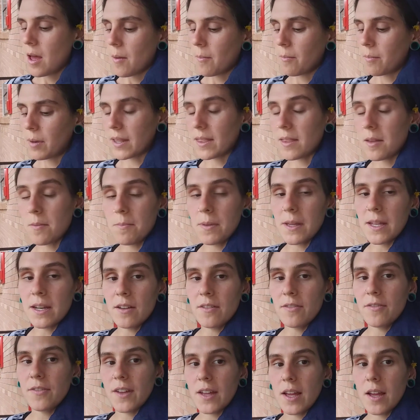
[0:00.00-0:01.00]
But the
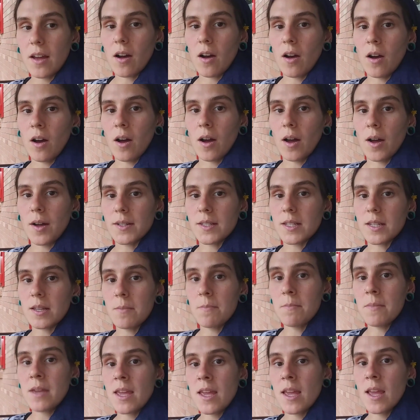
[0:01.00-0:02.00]
benefit to
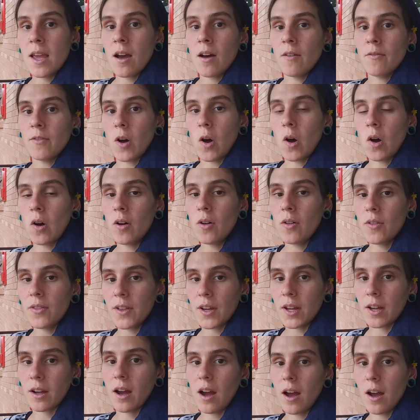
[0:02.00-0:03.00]
me of all
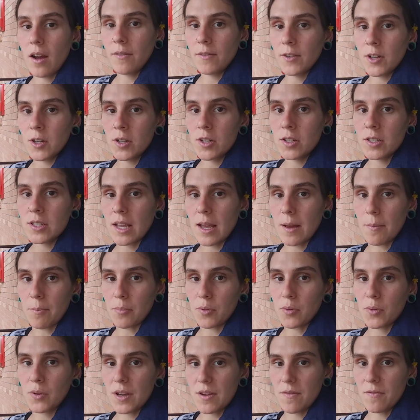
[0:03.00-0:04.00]
the covers and
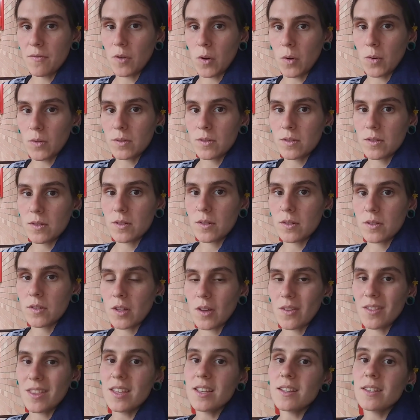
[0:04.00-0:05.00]
pre-folds.
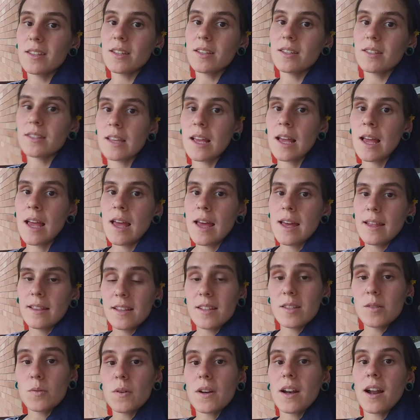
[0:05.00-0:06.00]
So this is
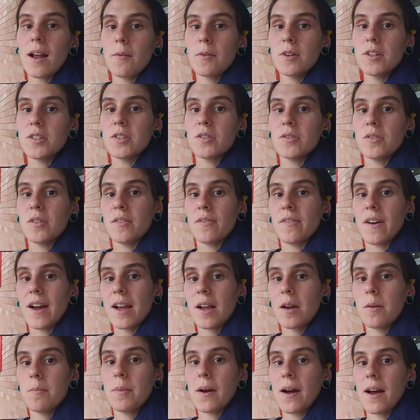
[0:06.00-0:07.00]
what I would do if I
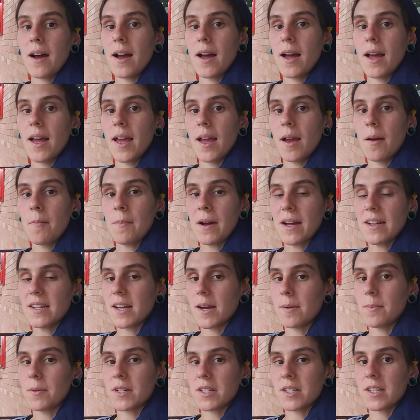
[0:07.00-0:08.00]
could buy my
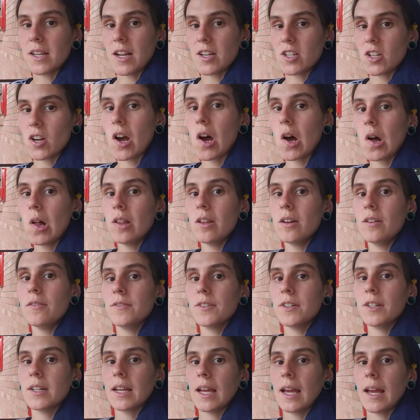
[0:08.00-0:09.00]
diaper stash all
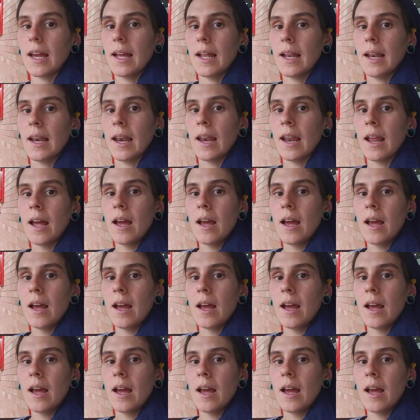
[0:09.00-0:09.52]
over again,